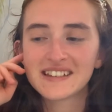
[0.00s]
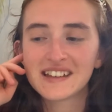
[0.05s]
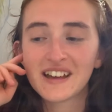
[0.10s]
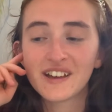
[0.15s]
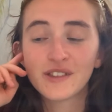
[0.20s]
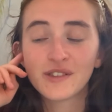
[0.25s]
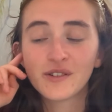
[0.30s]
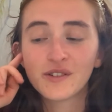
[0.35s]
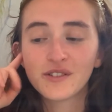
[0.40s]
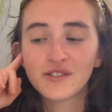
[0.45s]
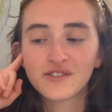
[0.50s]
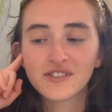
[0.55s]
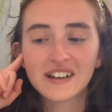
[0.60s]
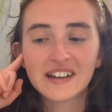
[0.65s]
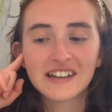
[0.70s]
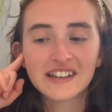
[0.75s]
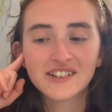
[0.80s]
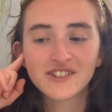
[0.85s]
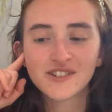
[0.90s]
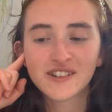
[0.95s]
I thought it was
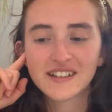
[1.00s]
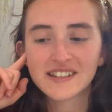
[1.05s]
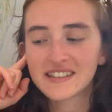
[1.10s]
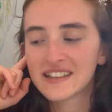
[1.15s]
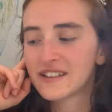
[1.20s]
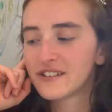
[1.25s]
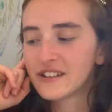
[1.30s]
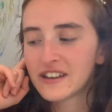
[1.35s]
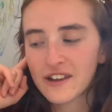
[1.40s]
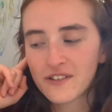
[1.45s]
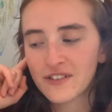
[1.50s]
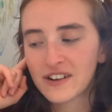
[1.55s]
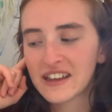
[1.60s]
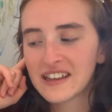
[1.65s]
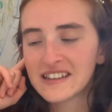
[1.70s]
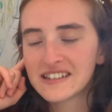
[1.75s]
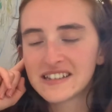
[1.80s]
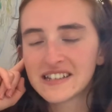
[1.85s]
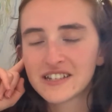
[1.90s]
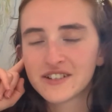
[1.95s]
really interesting,
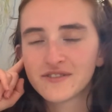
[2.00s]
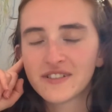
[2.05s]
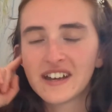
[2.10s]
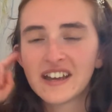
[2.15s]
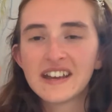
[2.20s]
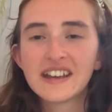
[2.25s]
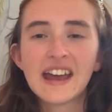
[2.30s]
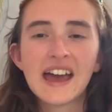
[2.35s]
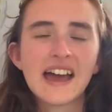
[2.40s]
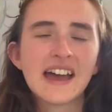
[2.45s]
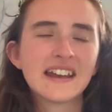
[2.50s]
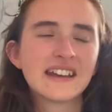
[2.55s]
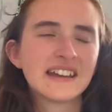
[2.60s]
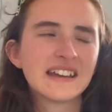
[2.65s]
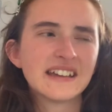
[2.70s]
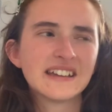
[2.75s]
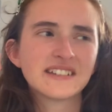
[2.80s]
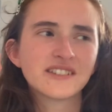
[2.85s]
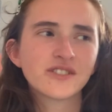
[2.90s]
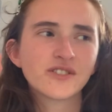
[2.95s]
definitely easy to read, and
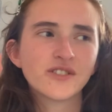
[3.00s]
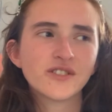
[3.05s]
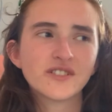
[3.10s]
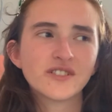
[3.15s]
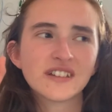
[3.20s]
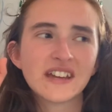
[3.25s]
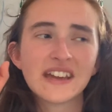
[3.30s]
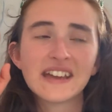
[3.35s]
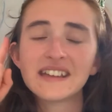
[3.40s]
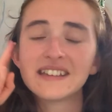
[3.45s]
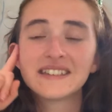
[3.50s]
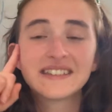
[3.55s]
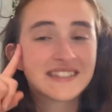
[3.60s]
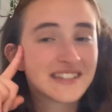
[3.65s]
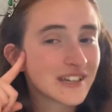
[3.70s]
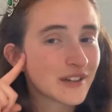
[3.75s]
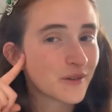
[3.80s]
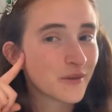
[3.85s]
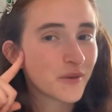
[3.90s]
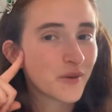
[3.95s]
it's got a
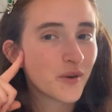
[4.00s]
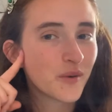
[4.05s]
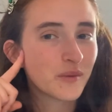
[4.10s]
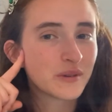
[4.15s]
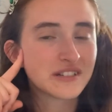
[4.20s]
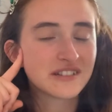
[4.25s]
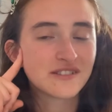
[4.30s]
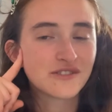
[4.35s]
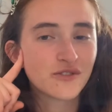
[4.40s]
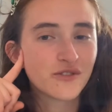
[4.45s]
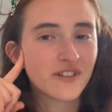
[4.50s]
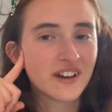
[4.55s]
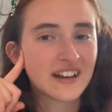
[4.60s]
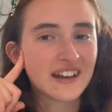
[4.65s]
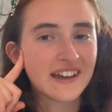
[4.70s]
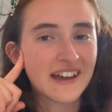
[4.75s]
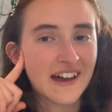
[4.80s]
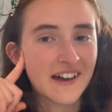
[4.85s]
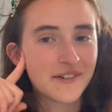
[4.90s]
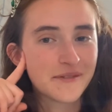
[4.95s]
sequel which is
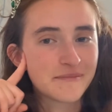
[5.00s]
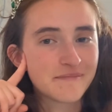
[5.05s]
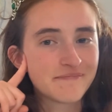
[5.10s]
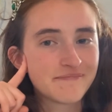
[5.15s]
already out.